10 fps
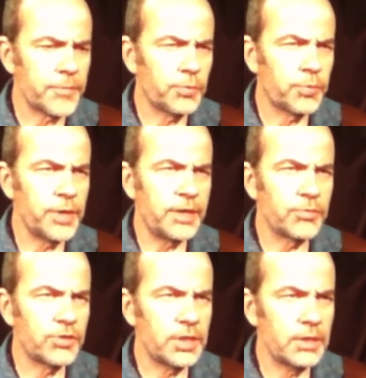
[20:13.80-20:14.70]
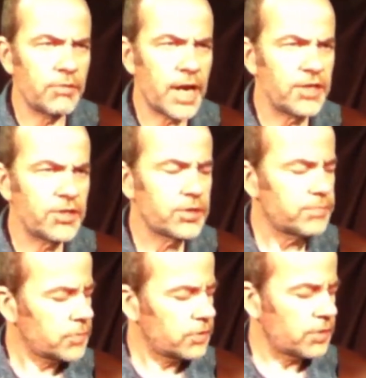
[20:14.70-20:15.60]
frequency range.
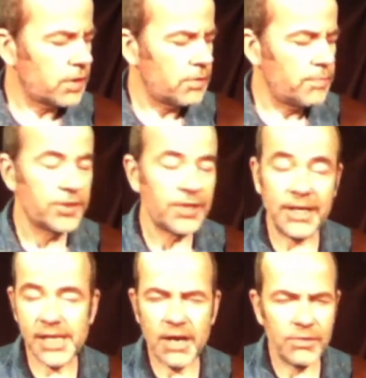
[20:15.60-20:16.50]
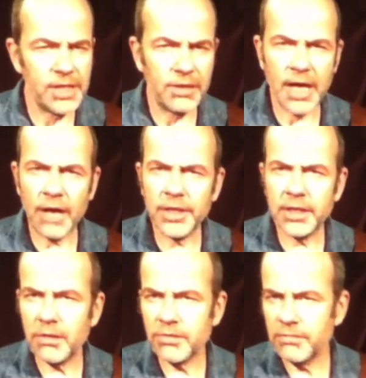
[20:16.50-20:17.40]
So, but then the
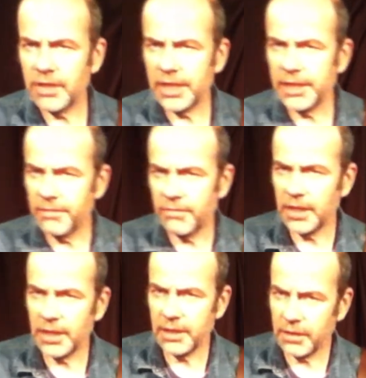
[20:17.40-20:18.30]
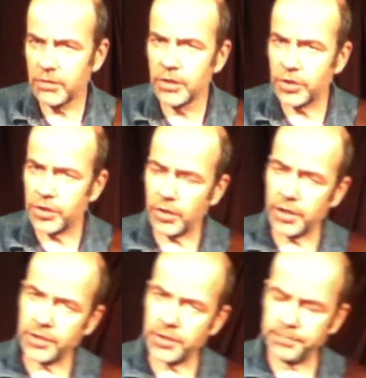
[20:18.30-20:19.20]
alnicos really good
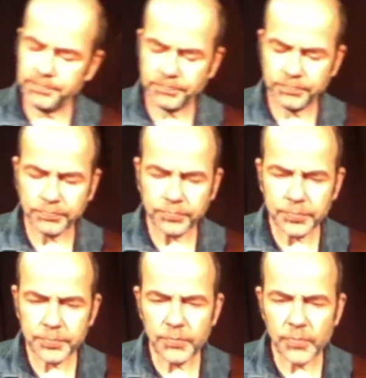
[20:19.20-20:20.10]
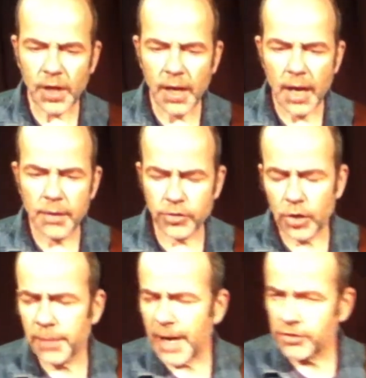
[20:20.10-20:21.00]
choice. But
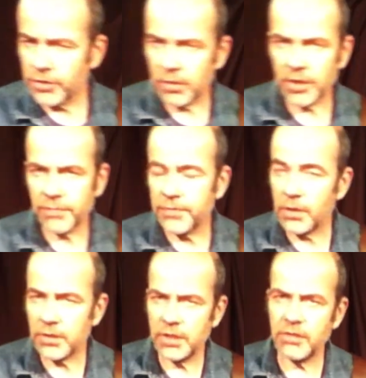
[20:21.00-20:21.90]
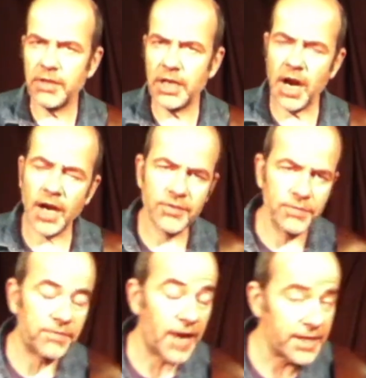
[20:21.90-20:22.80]
talking about choice, of course, it's really hard to
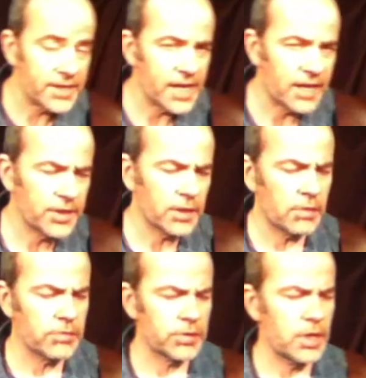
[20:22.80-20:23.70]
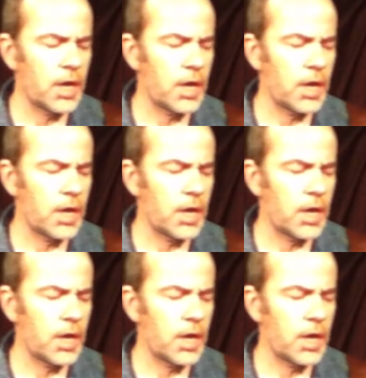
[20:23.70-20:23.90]
find the alnicos.